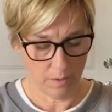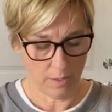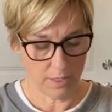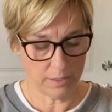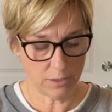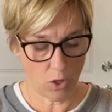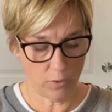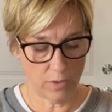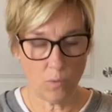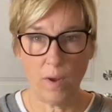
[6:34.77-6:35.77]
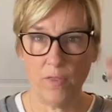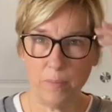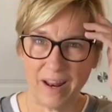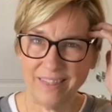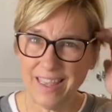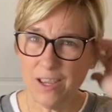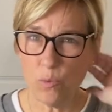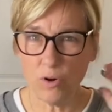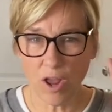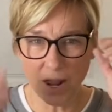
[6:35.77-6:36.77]
And it's loading the weather, but I think
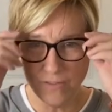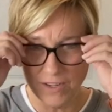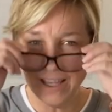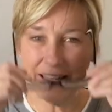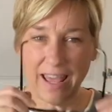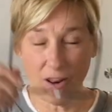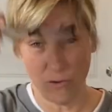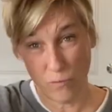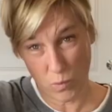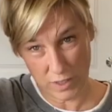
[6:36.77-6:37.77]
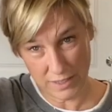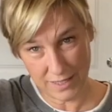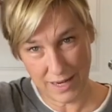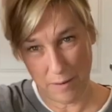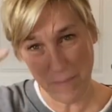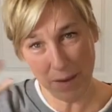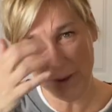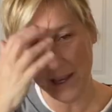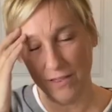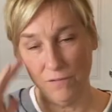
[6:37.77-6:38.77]
we're not even getting out of the 40s today, maybe
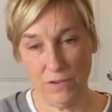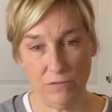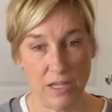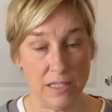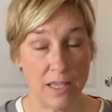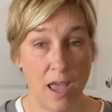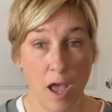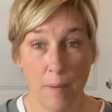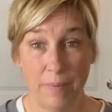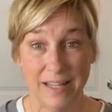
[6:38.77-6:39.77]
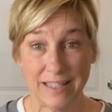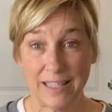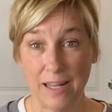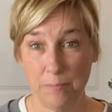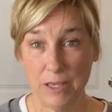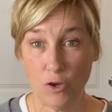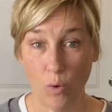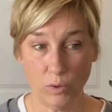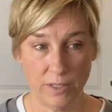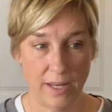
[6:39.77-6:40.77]
hit the 50s, but it's gonna be
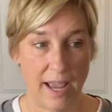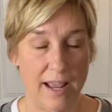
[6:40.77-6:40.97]
cold today.